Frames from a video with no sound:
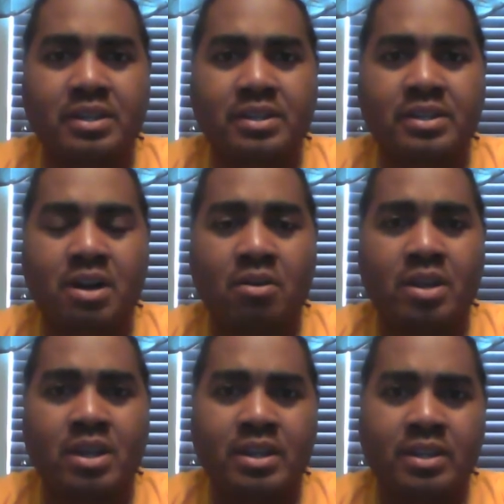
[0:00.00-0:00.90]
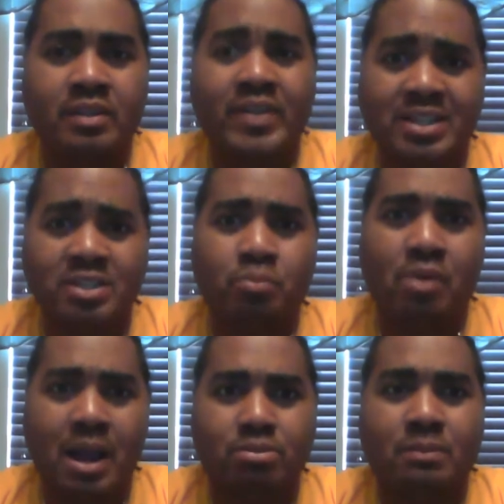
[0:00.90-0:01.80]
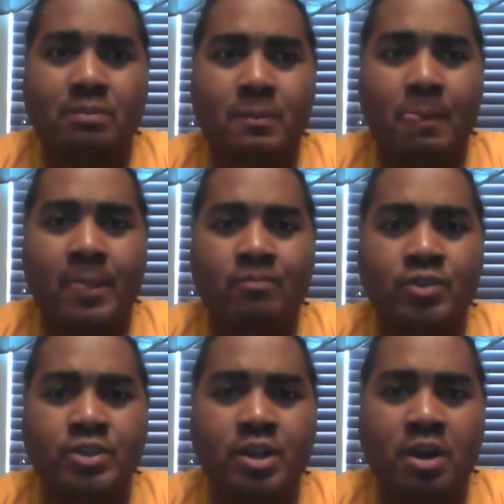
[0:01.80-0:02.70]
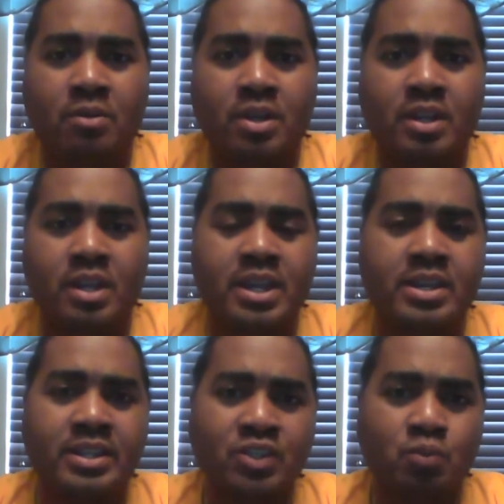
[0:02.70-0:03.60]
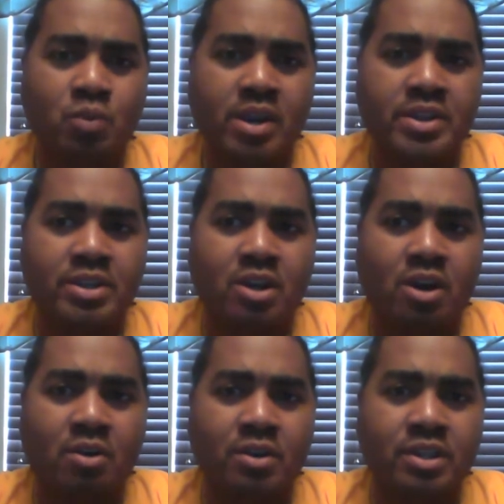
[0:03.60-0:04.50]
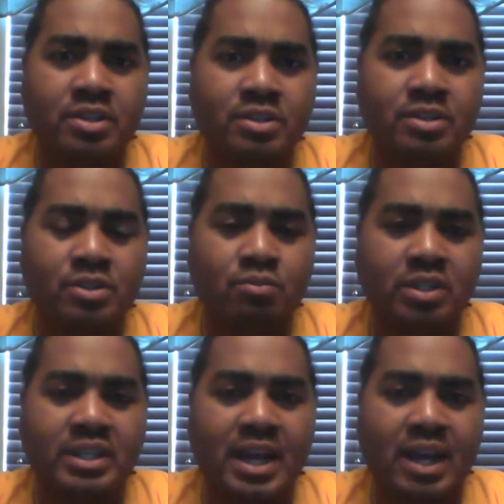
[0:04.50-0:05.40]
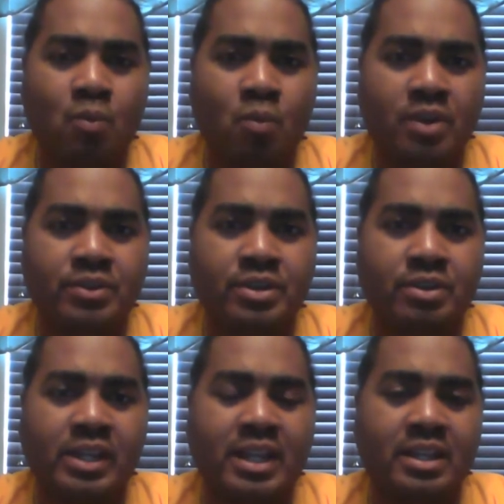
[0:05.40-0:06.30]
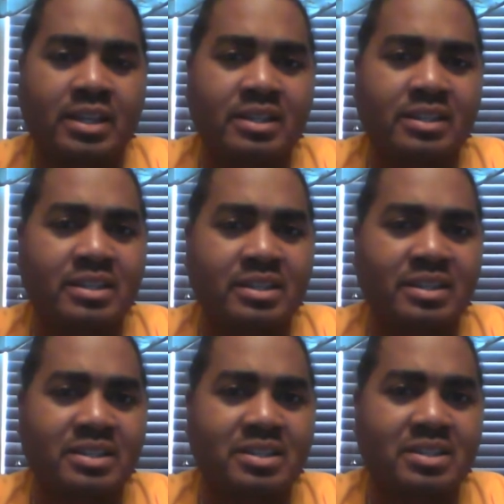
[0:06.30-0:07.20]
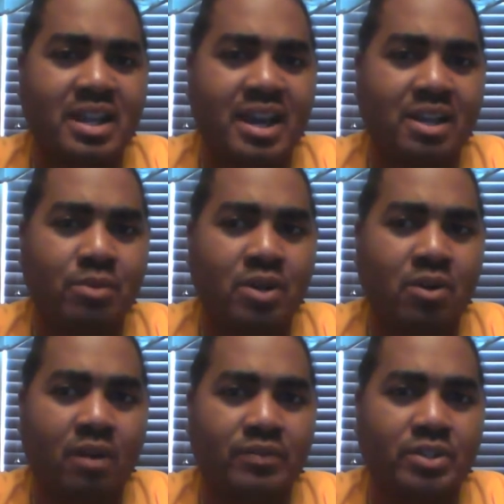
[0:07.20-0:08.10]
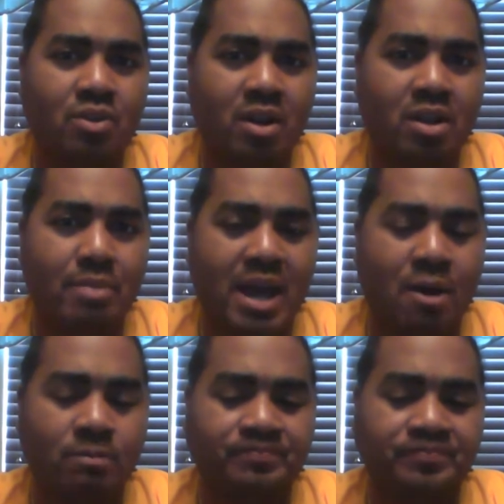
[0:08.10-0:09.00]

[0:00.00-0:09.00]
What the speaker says: You know, that's a problem. You know, and this is where, you know, you really got to wonder. You know, in this society, we often talk about